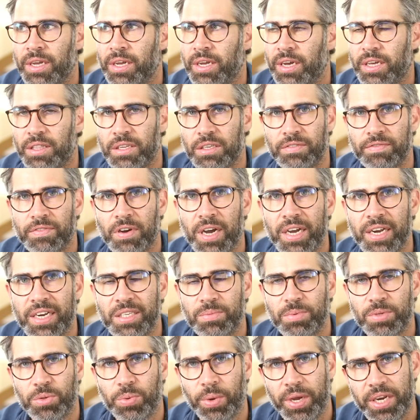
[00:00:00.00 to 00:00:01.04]
And the divide is
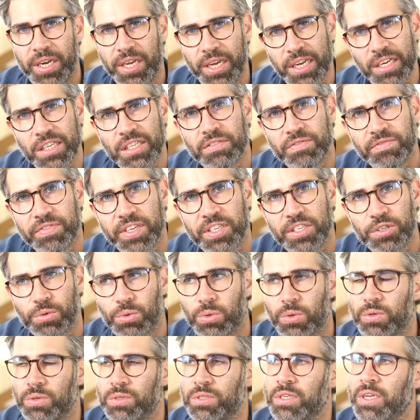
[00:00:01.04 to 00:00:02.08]
between
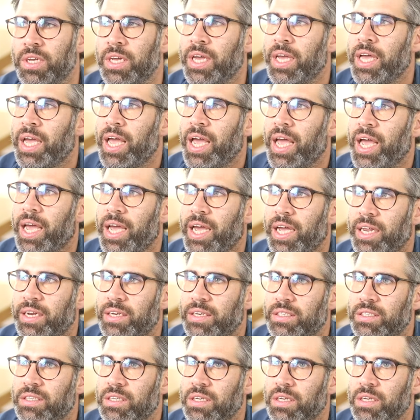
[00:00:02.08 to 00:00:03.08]
individuals and